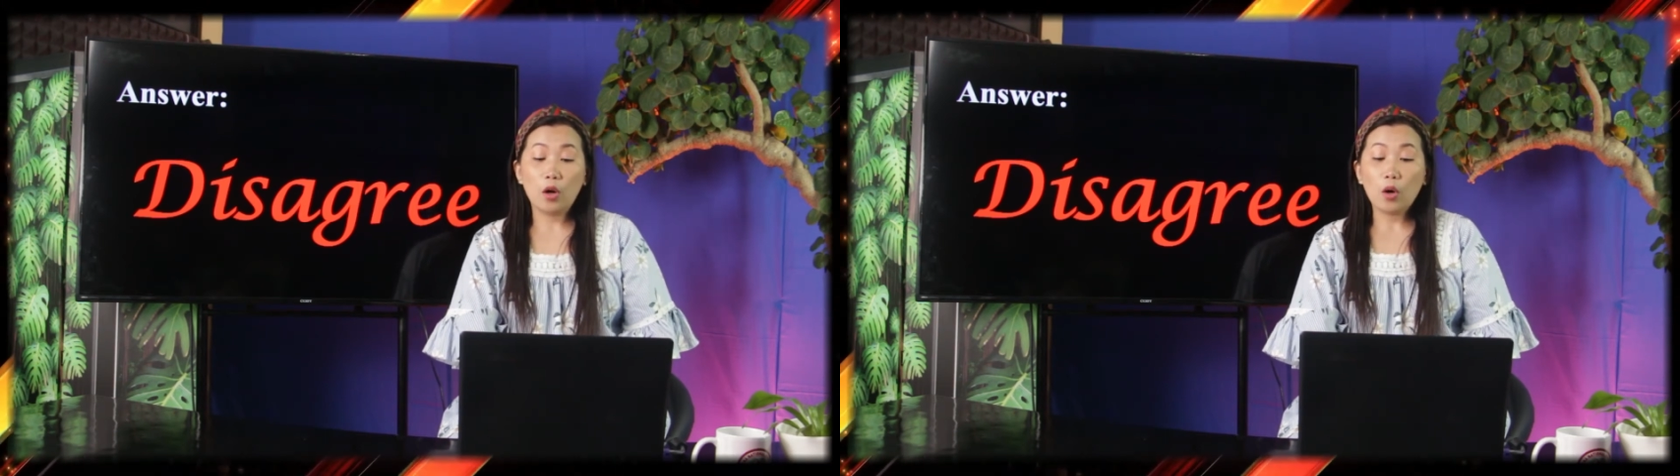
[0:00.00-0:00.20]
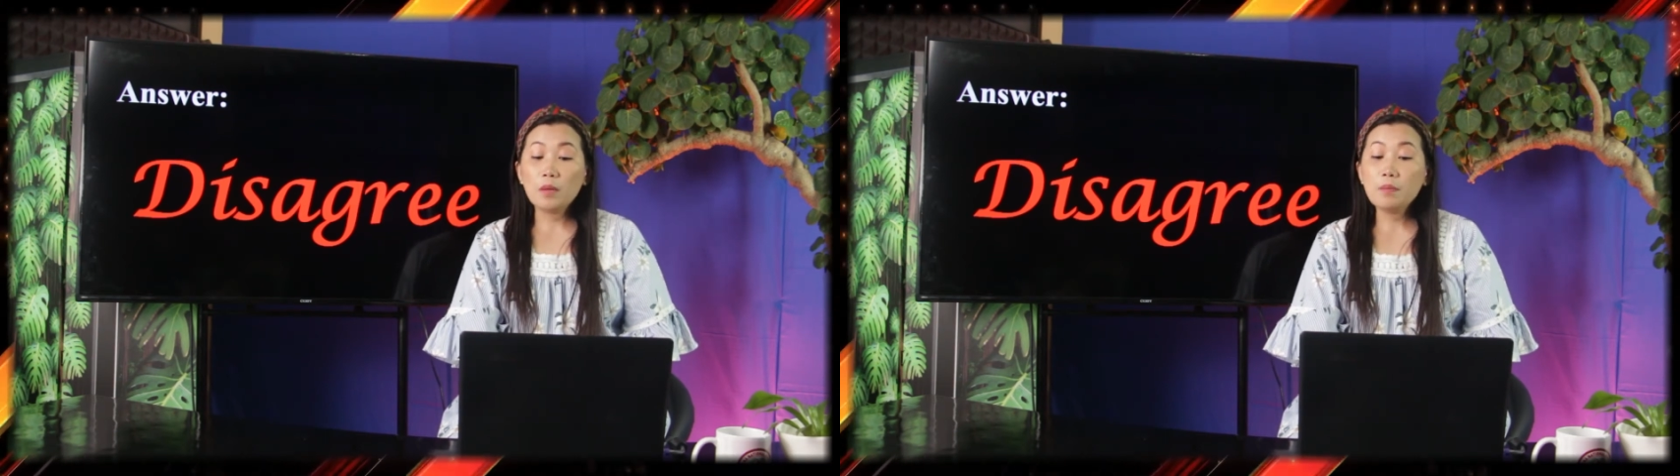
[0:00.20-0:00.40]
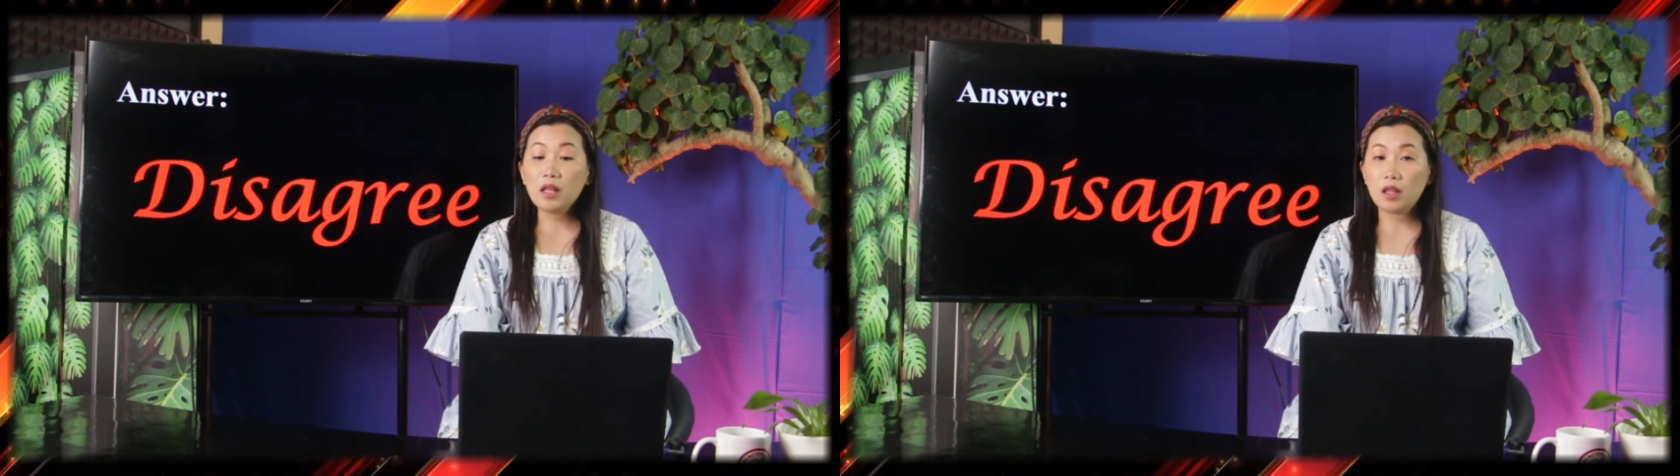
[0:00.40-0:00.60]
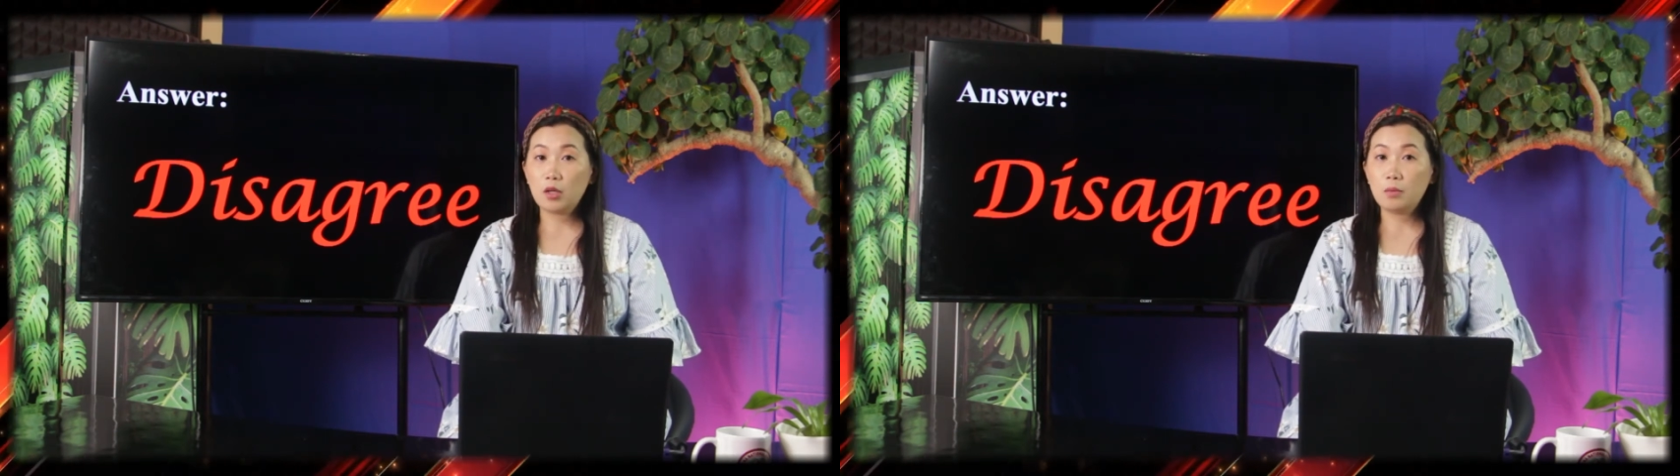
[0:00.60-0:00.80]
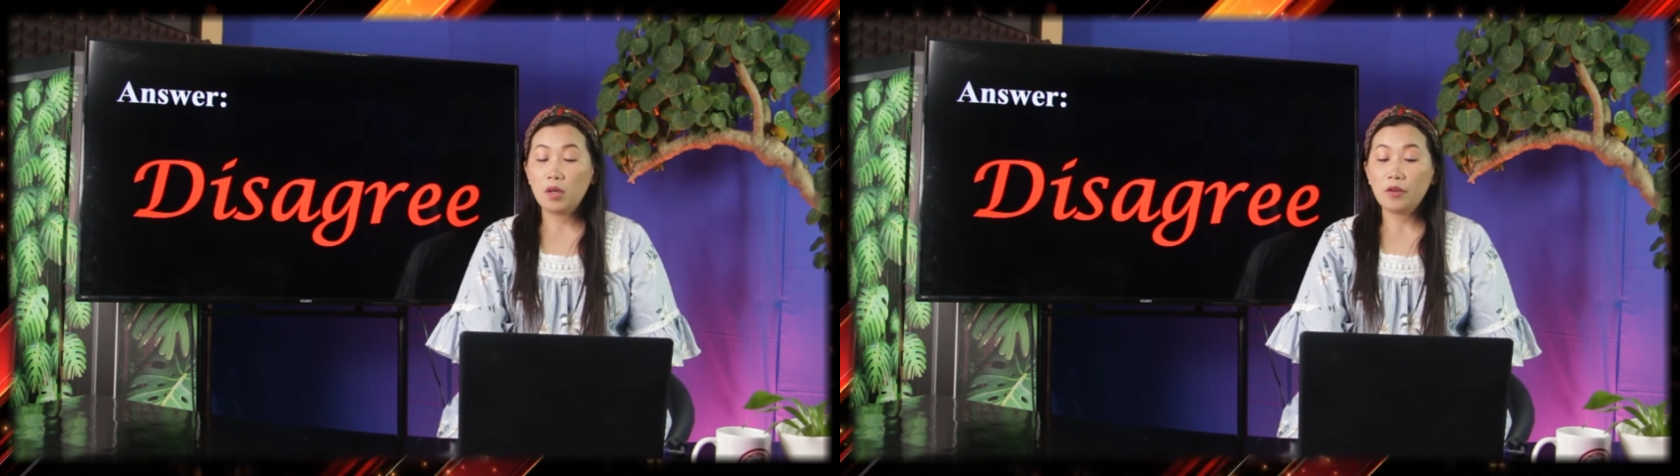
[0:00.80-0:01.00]
or
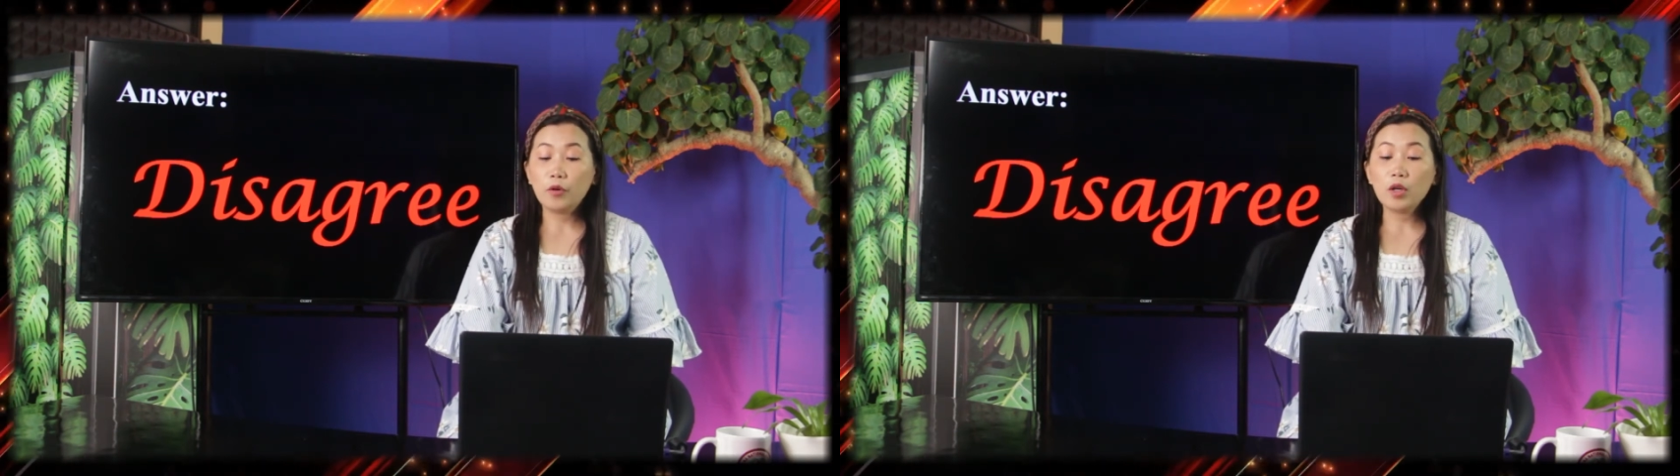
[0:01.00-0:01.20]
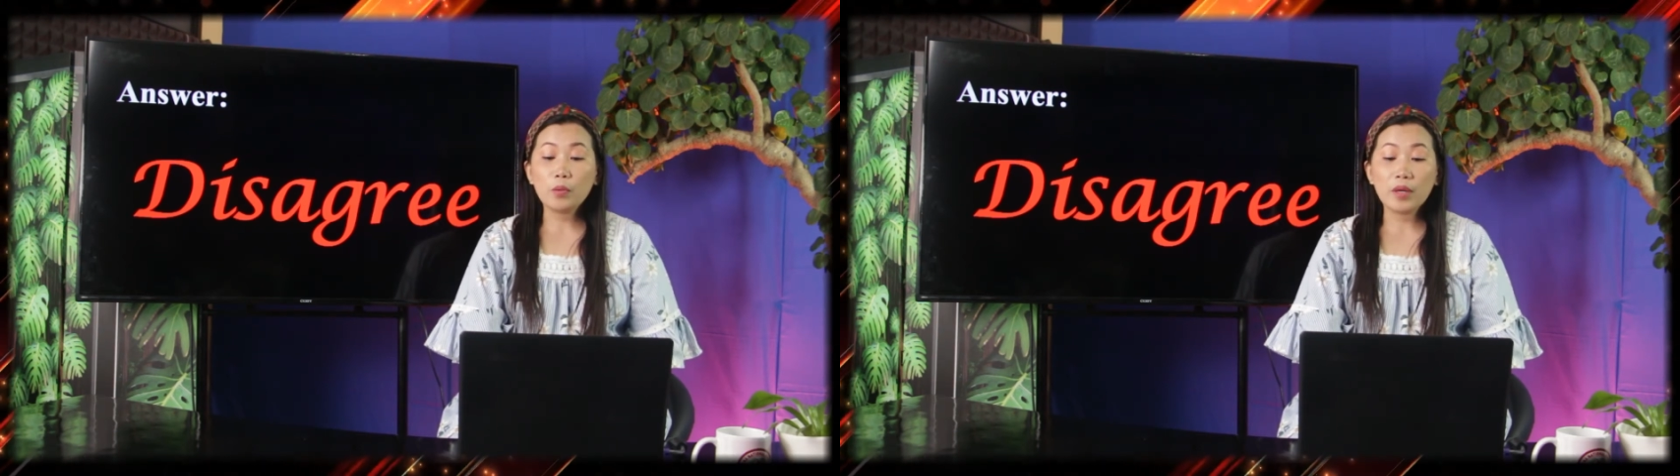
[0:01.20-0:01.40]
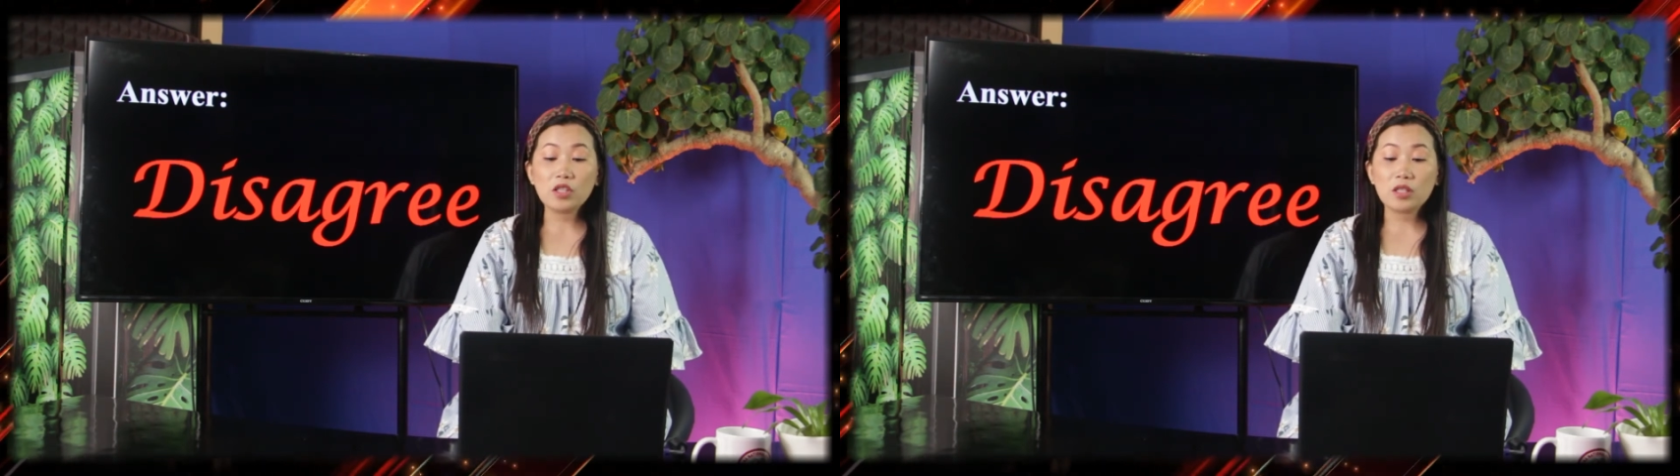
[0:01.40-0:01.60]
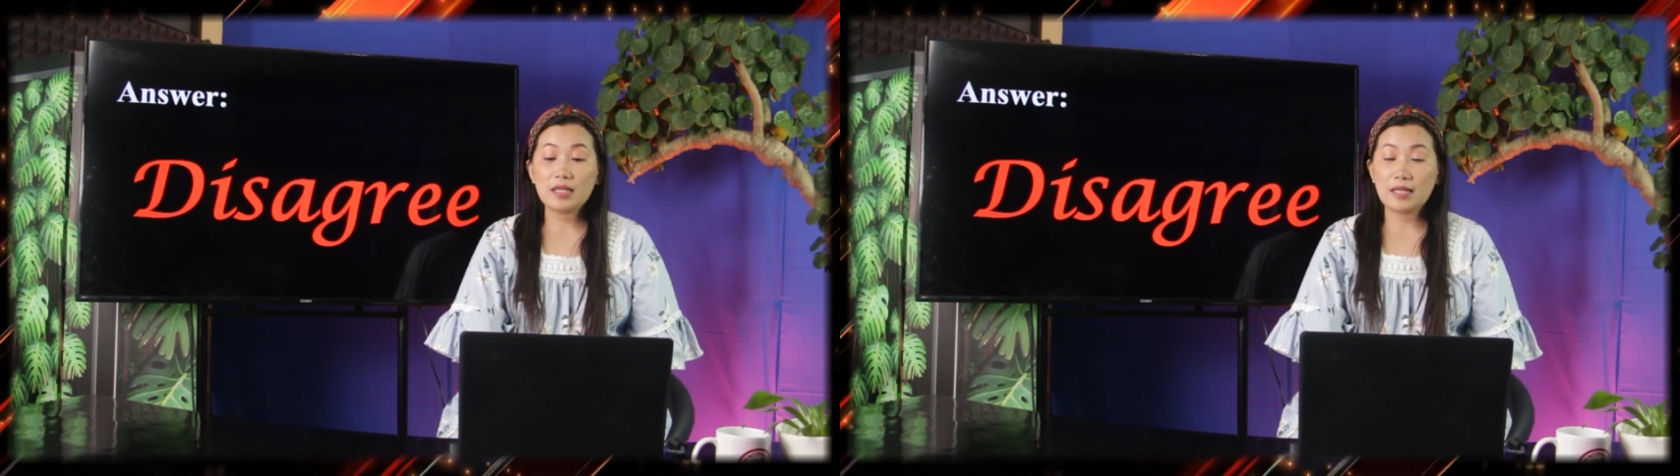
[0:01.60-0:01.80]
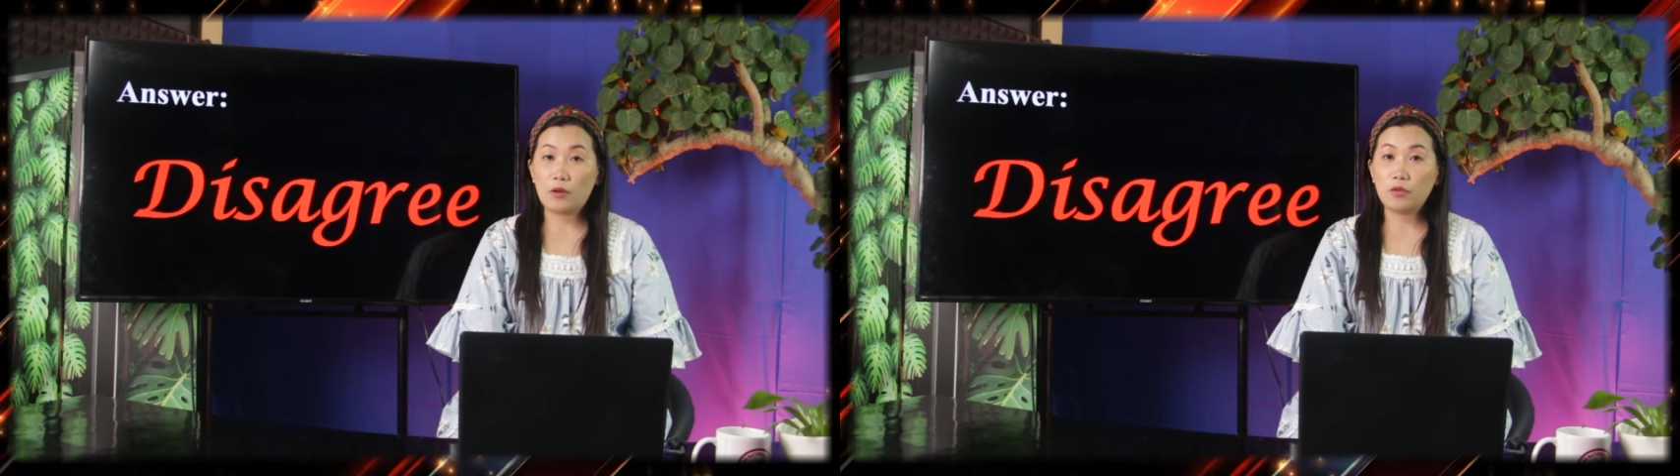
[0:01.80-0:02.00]
medium for which
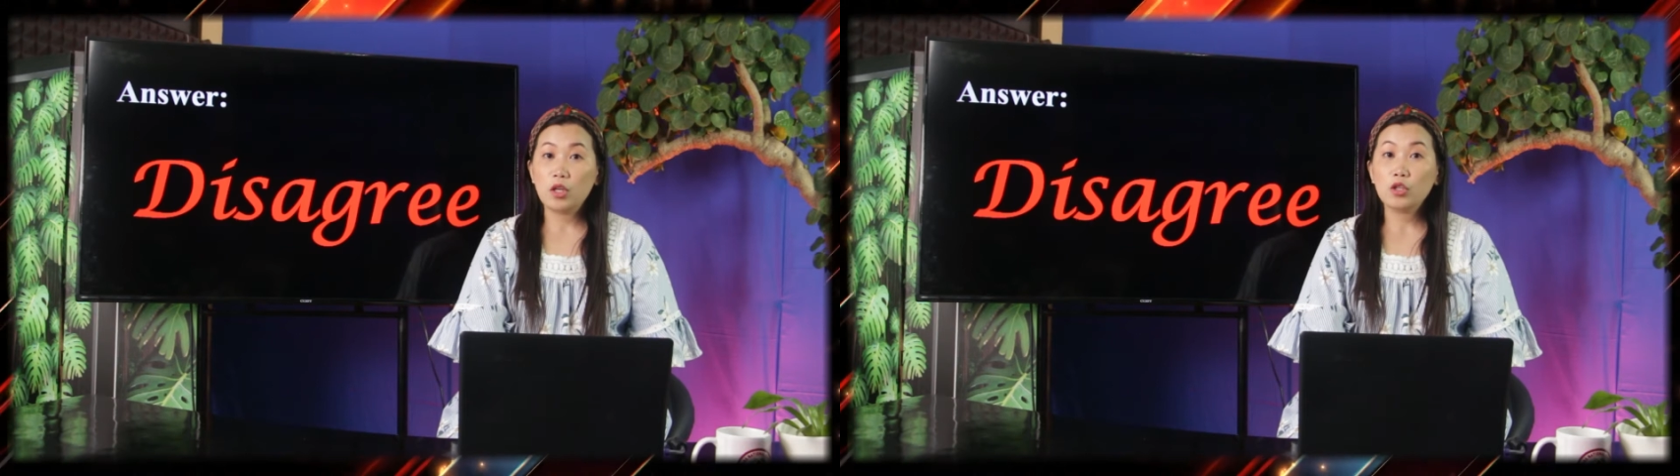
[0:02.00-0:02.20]
sound